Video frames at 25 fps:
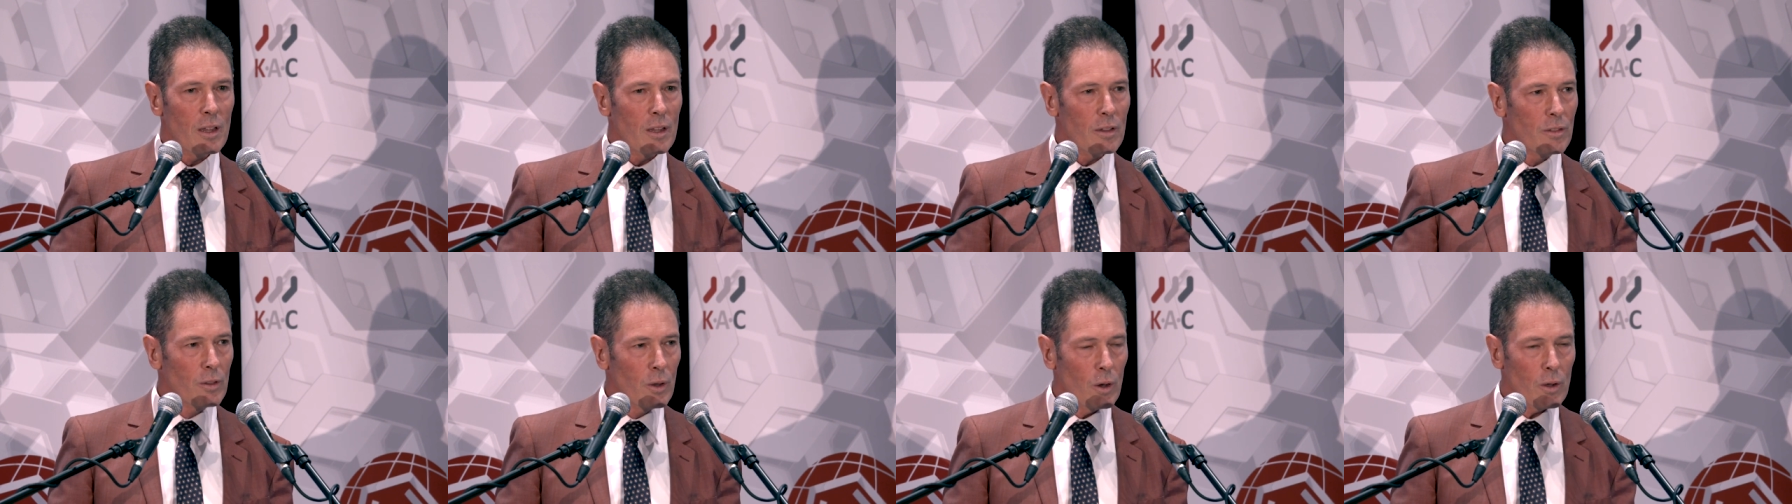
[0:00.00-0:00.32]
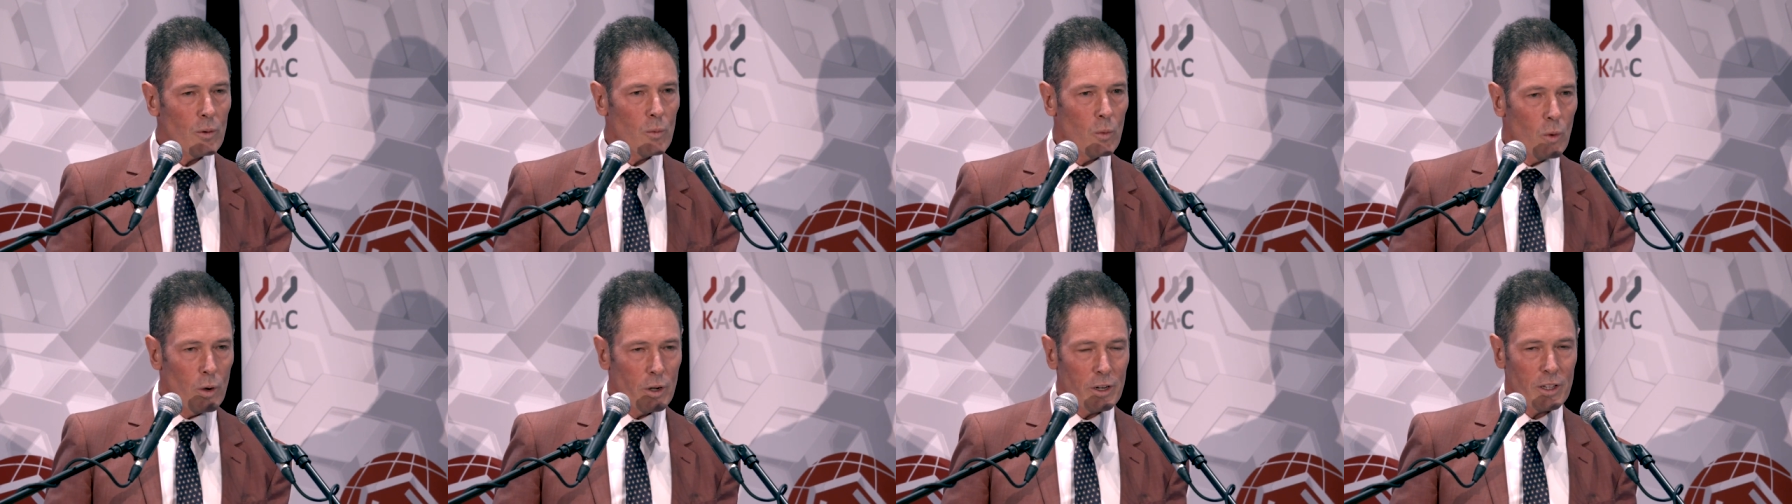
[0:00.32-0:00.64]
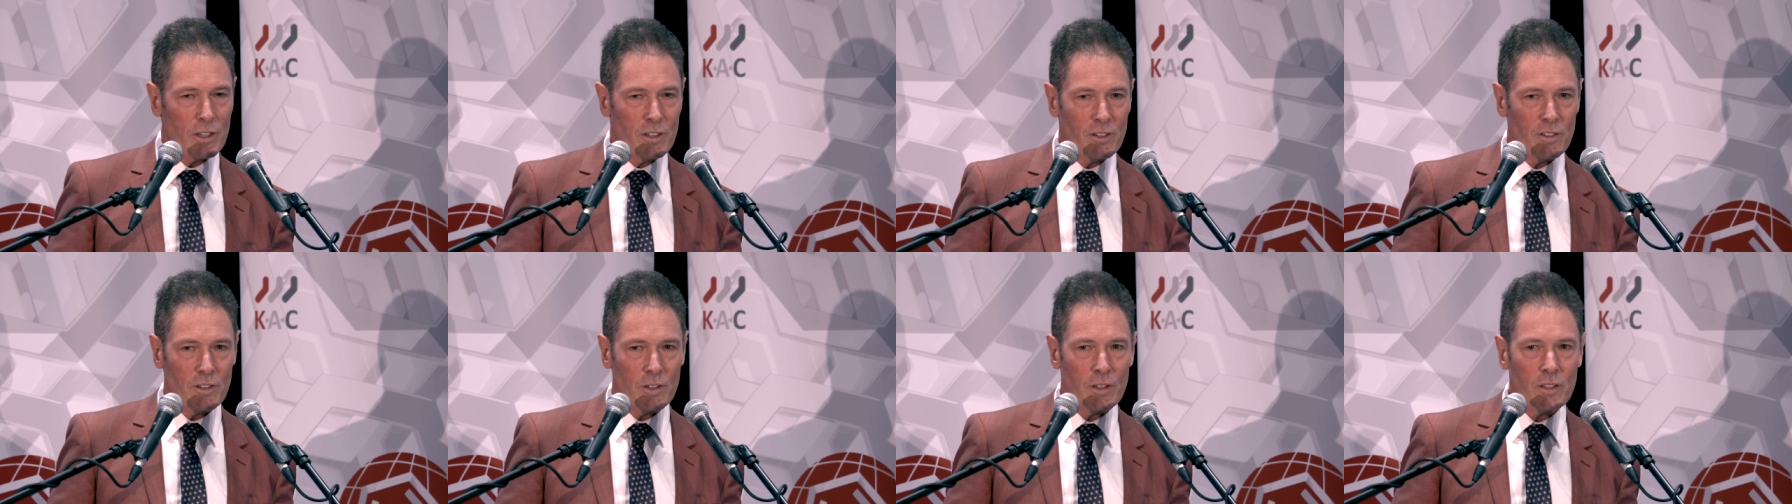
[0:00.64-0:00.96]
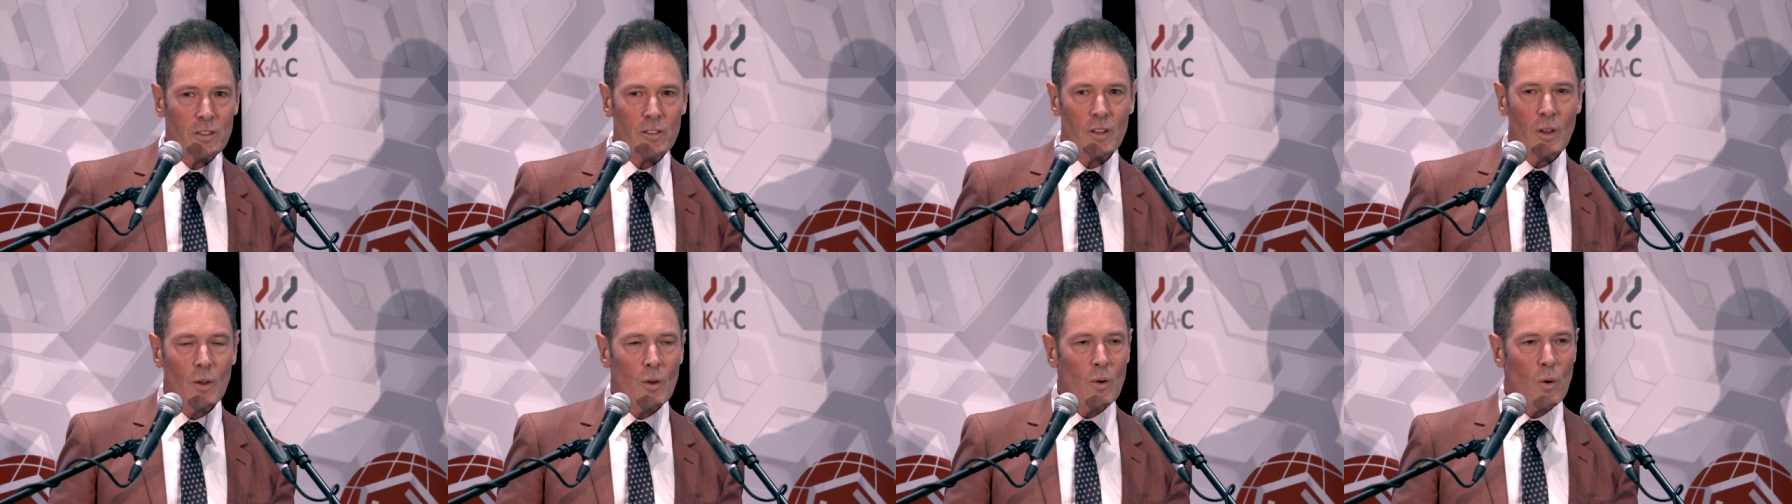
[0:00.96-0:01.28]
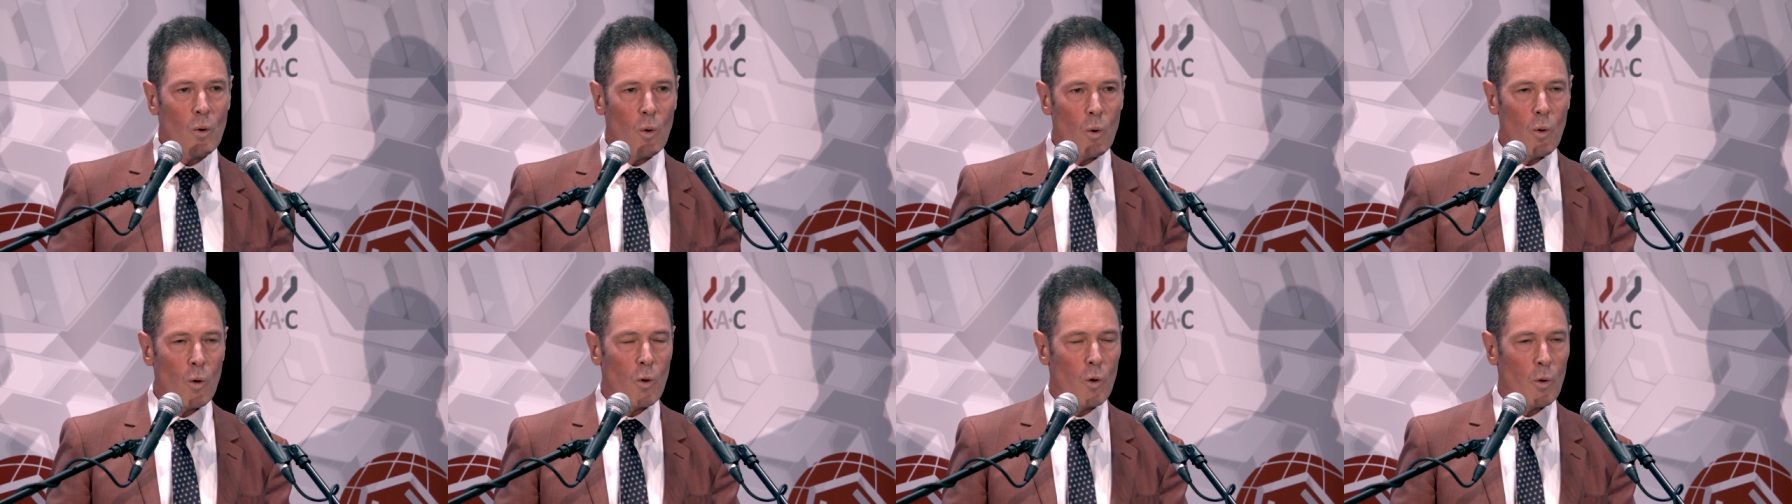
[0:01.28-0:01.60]
Not what is it,
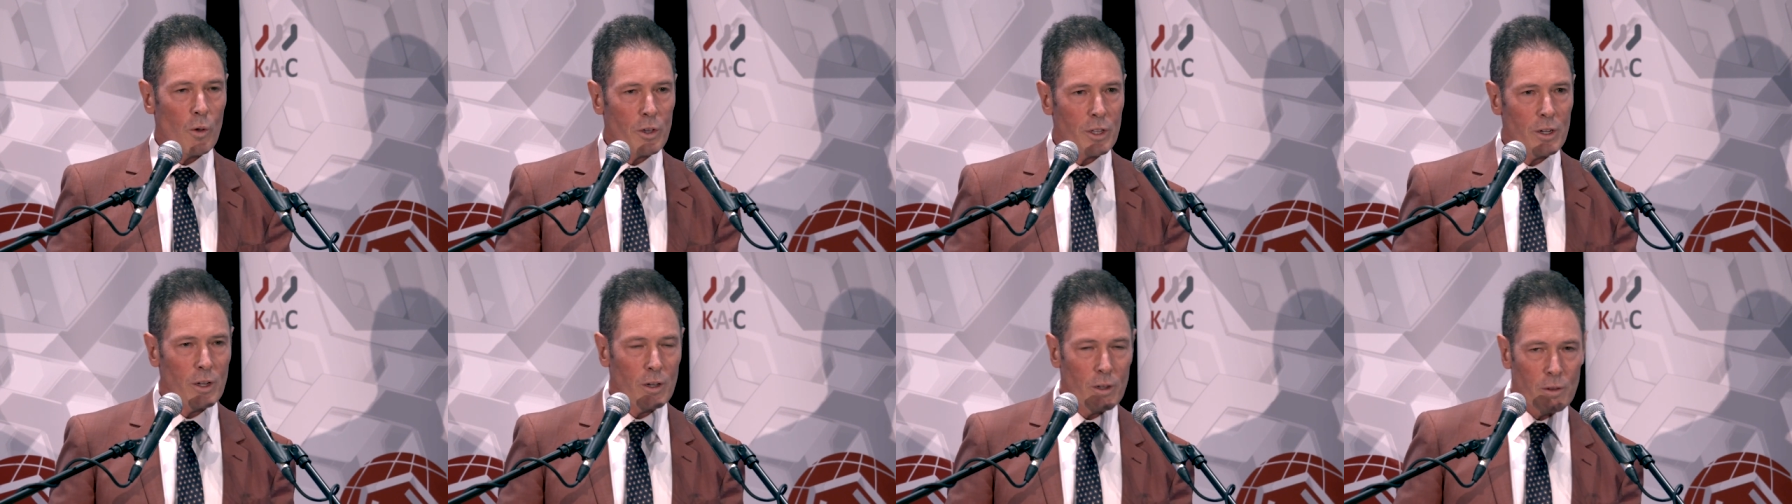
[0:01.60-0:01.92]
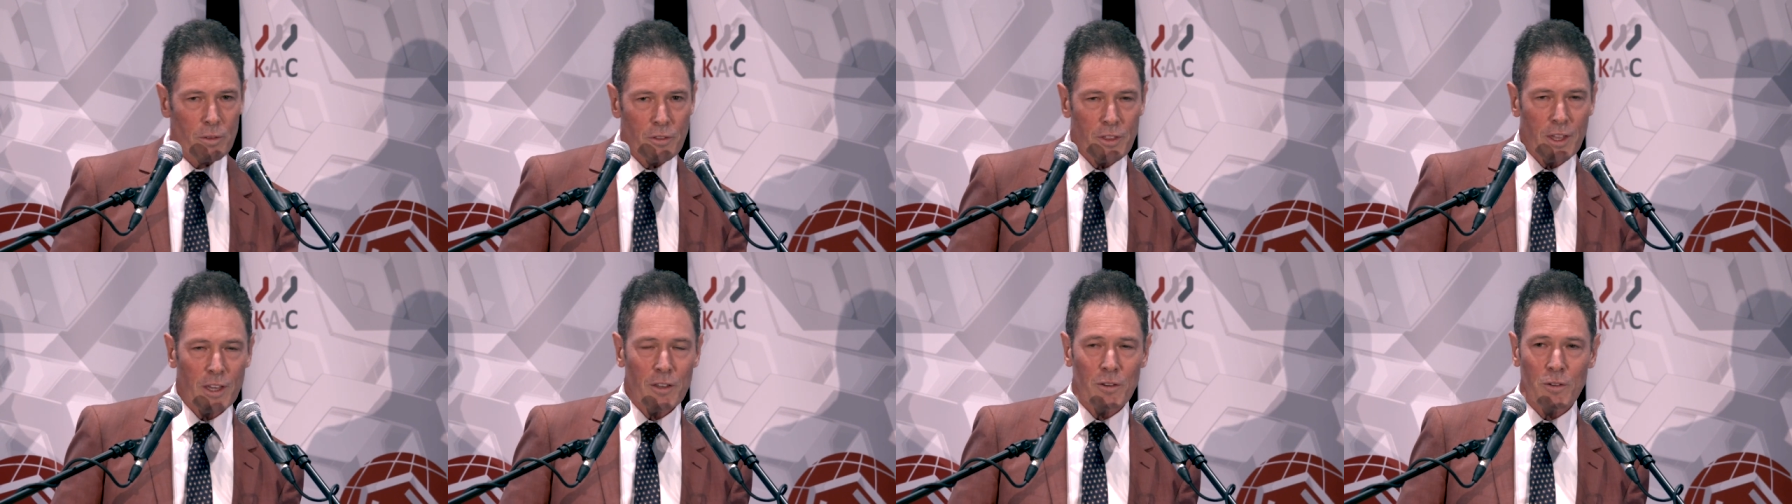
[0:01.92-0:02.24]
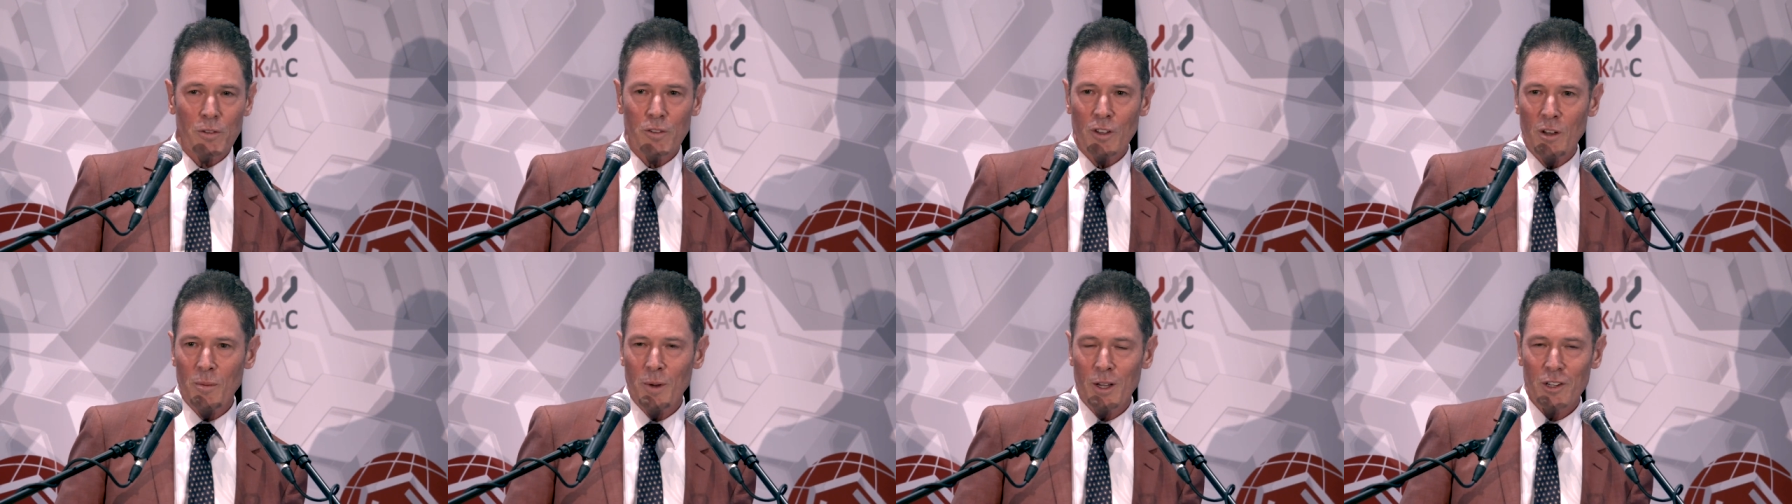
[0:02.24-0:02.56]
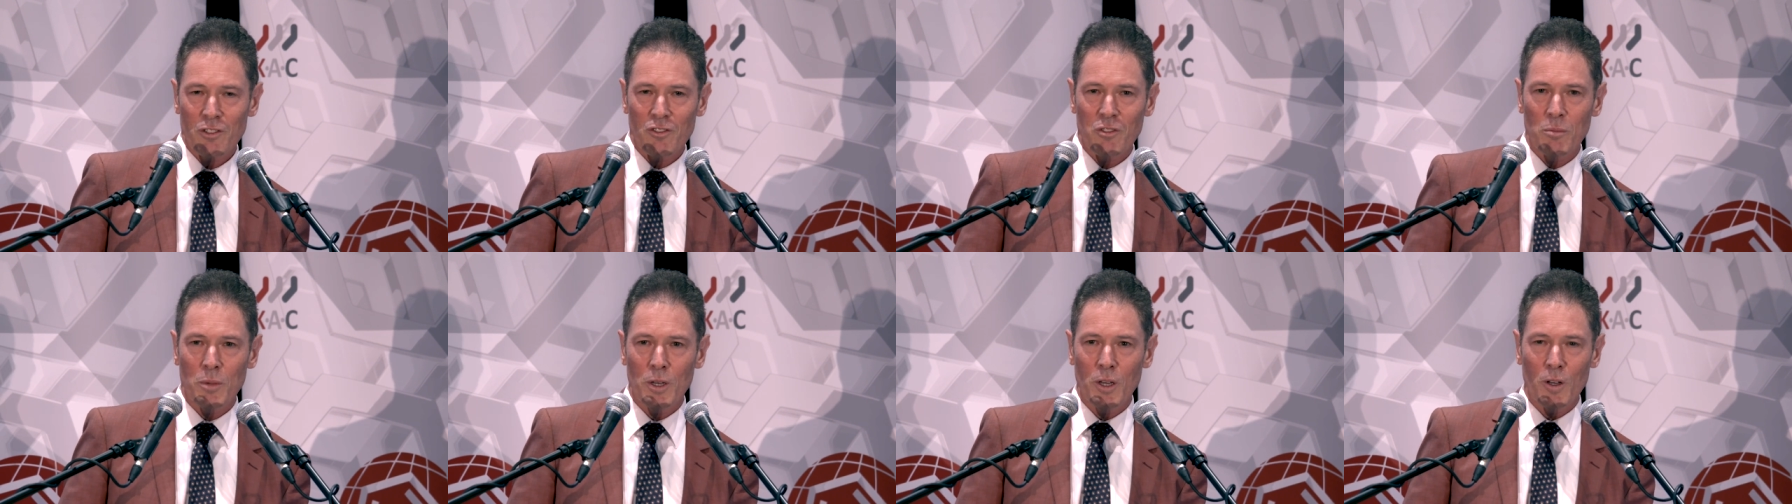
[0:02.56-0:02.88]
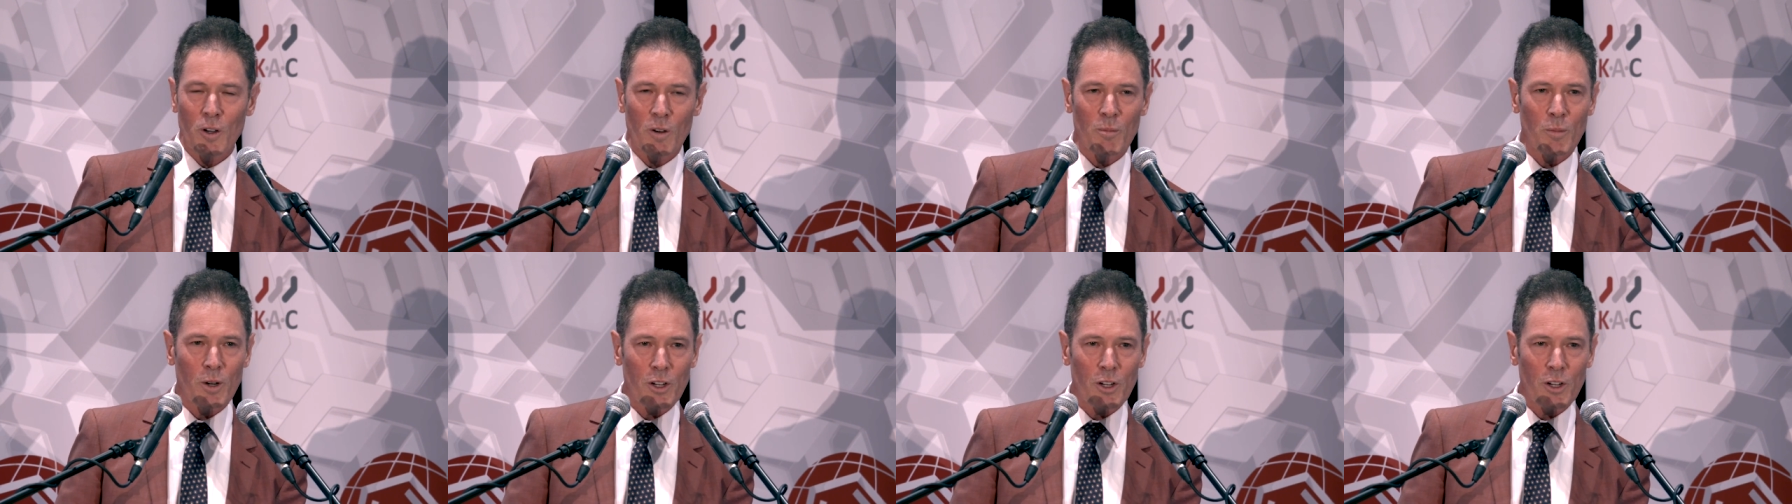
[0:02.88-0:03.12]
or, you know, thank you so much for being on